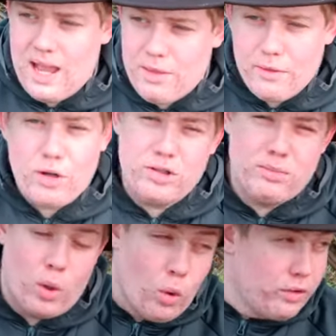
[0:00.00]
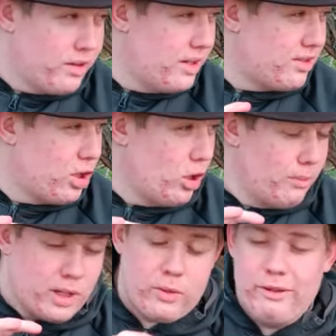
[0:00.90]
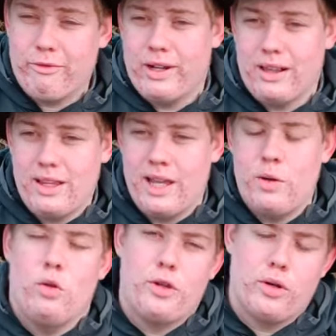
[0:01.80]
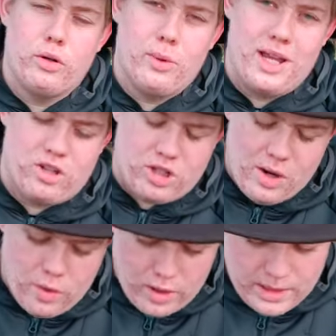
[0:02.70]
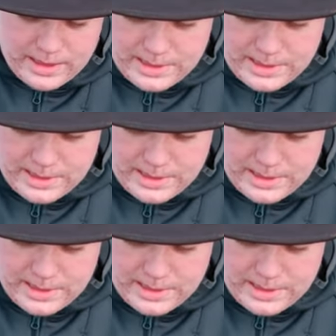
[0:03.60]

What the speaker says: There are some holes in this tarp, but quite frankly, it will turn away a shower.